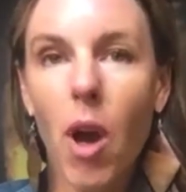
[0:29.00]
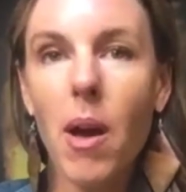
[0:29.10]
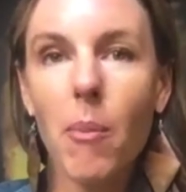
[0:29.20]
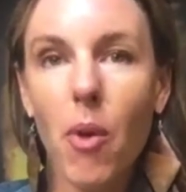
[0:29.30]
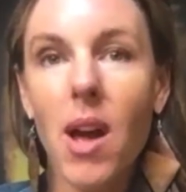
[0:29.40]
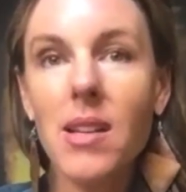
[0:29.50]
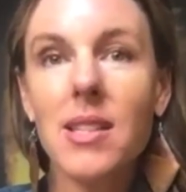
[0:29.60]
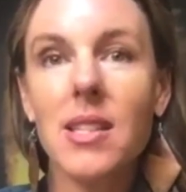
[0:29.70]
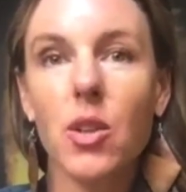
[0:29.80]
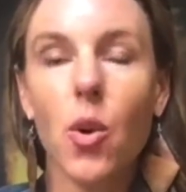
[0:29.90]
bronze
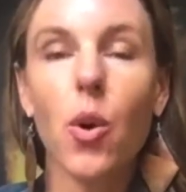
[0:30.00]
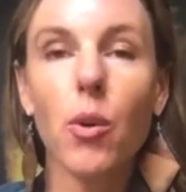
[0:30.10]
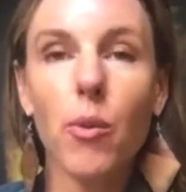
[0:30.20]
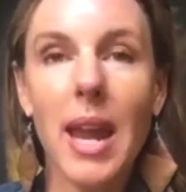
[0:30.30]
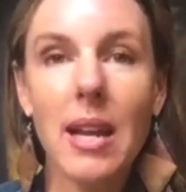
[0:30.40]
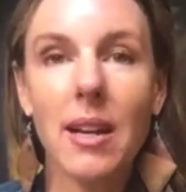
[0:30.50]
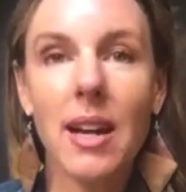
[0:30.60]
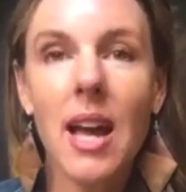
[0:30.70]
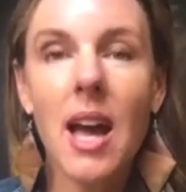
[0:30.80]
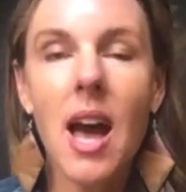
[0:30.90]
is the core rank,
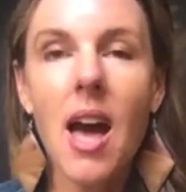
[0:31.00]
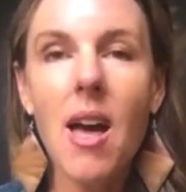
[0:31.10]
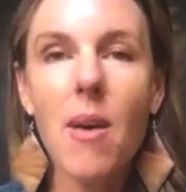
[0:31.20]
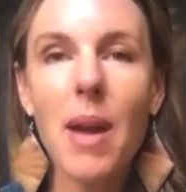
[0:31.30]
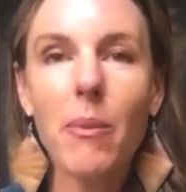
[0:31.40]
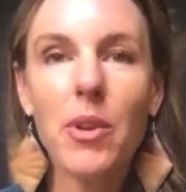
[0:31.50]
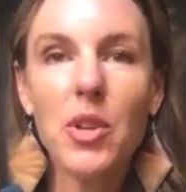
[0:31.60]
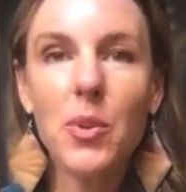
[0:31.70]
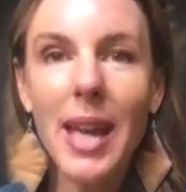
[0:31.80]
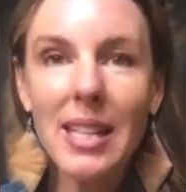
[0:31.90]
and when
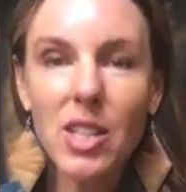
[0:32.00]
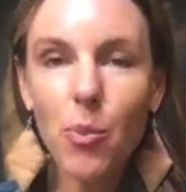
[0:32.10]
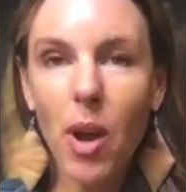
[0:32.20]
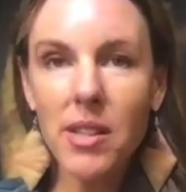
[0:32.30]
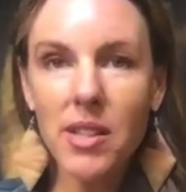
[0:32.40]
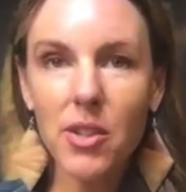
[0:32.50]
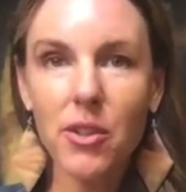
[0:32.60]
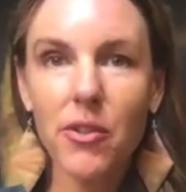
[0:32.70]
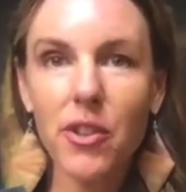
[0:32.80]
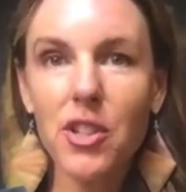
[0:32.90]
you get to bronze in your
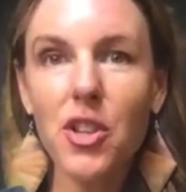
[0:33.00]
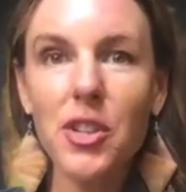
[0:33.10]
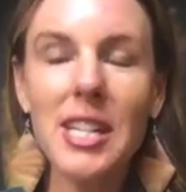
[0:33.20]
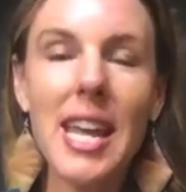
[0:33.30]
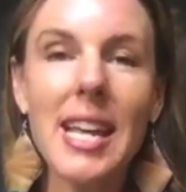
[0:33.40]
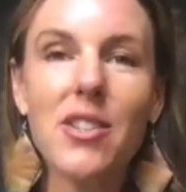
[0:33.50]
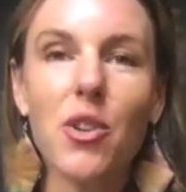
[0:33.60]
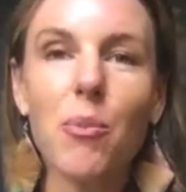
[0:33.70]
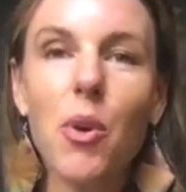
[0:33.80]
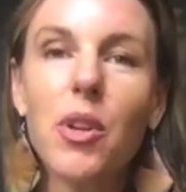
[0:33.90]
first 30 days, you're
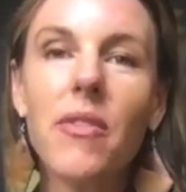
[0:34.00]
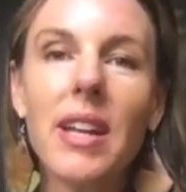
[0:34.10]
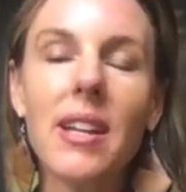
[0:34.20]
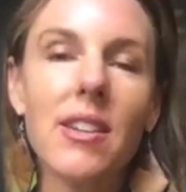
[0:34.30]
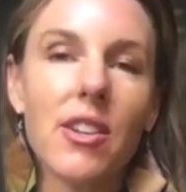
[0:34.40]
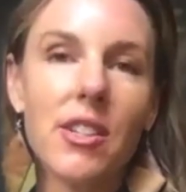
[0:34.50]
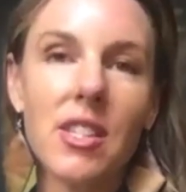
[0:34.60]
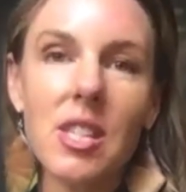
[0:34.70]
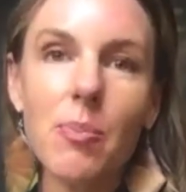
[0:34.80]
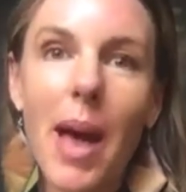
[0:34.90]
motivated, you're
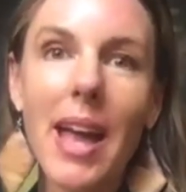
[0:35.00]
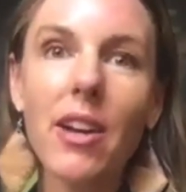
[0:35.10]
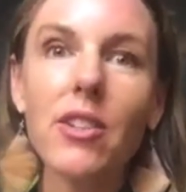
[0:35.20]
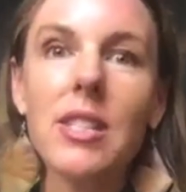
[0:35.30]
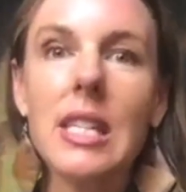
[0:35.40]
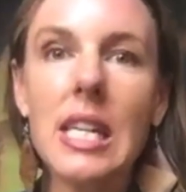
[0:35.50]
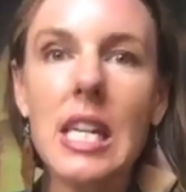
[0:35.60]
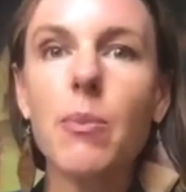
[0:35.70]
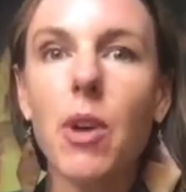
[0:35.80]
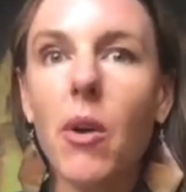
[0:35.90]
inspired to
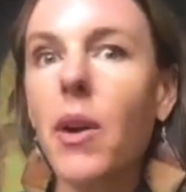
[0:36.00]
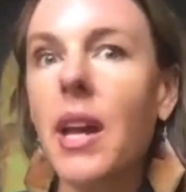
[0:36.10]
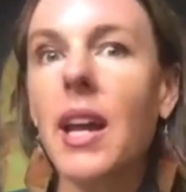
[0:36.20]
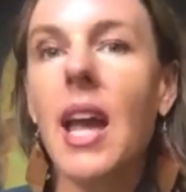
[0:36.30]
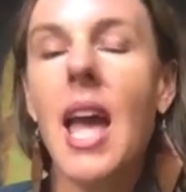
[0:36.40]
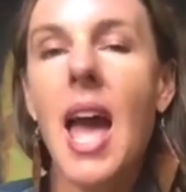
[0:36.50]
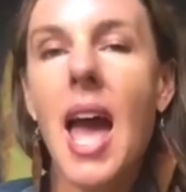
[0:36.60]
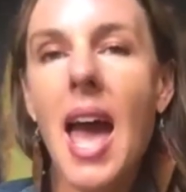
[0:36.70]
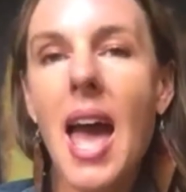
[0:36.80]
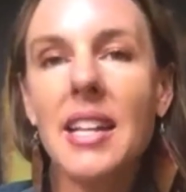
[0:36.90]
keep going,
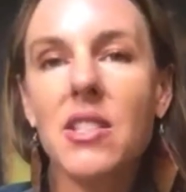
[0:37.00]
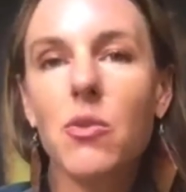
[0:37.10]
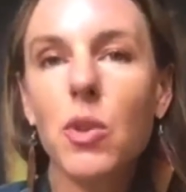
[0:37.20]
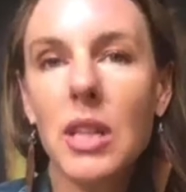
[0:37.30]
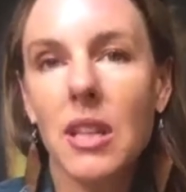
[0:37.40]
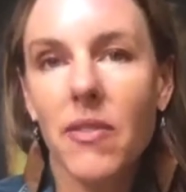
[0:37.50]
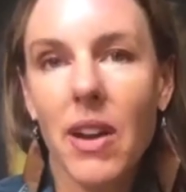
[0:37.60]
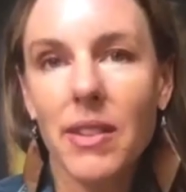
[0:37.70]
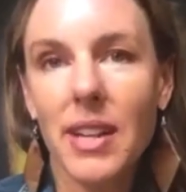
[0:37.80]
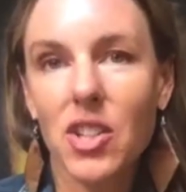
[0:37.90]
and it's really the
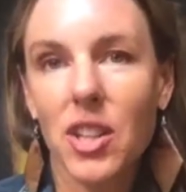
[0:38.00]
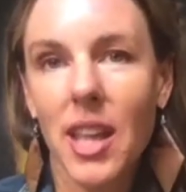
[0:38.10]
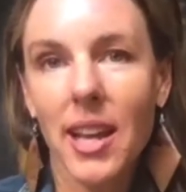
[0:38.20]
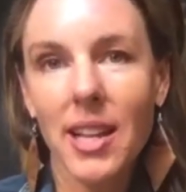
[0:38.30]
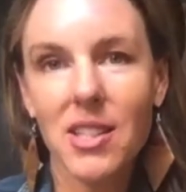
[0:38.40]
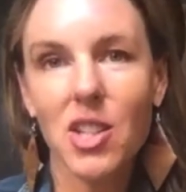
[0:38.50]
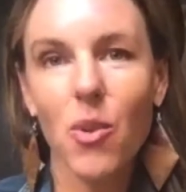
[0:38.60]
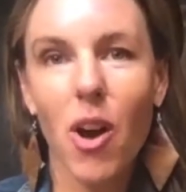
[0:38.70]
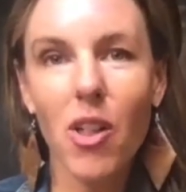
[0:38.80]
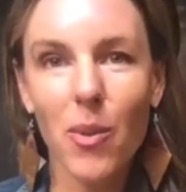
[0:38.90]
foundation that gets you
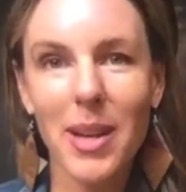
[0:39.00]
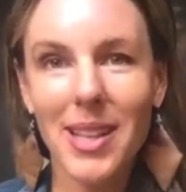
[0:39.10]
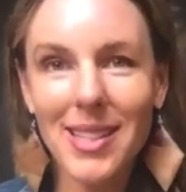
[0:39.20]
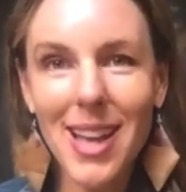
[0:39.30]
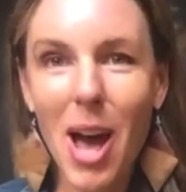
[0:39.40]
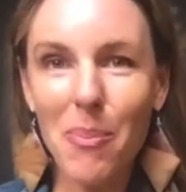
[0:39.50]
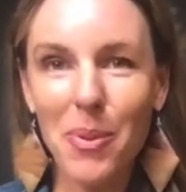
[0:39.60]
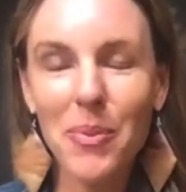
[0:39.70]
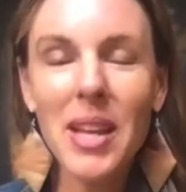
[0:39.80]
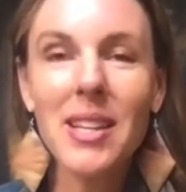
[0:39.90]
all the way to the
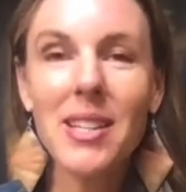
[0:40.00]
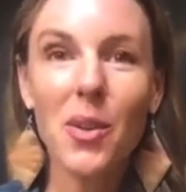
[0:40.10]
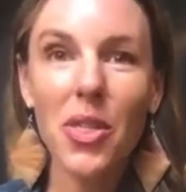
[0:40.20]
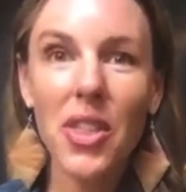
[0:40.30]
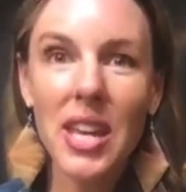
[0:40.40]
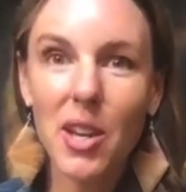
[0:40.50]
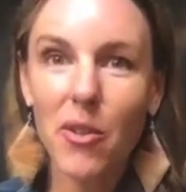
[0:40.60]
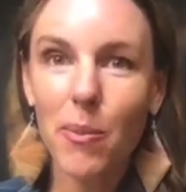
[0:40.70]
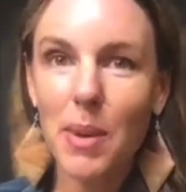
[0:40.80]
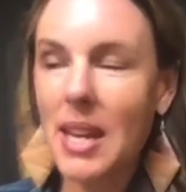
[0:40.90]
top. So thank you
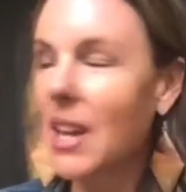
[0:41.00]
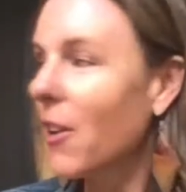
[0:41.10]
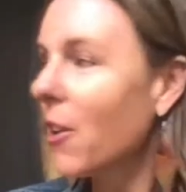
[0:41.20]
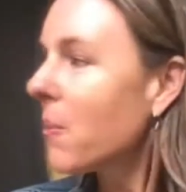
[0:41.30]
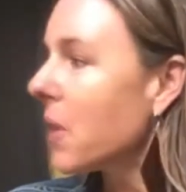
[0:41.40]
for being here.